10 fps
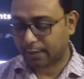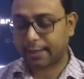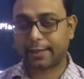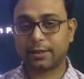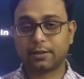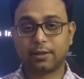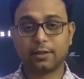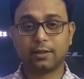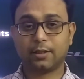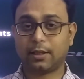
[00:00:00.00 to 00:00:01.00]
and
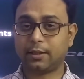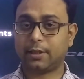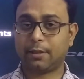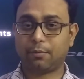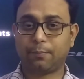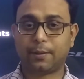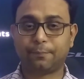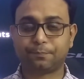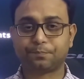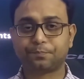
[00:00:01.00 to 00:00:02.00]
the Devabha.
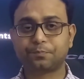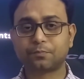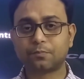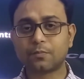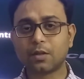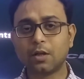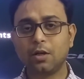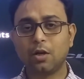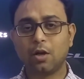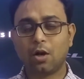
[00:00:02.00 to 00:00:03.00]

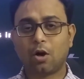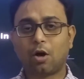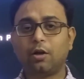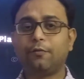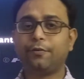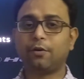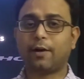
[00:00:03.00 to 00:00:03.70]
All of you